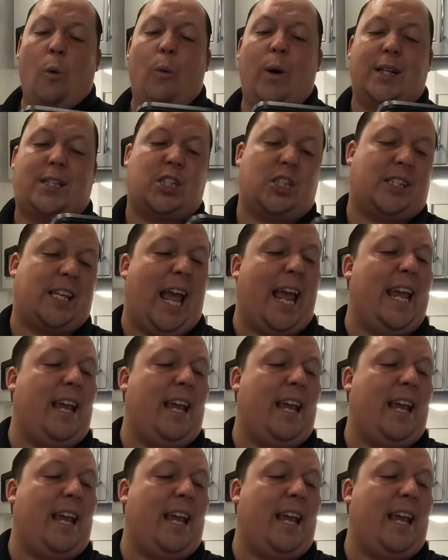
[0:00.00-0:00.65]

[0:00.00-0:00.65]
which is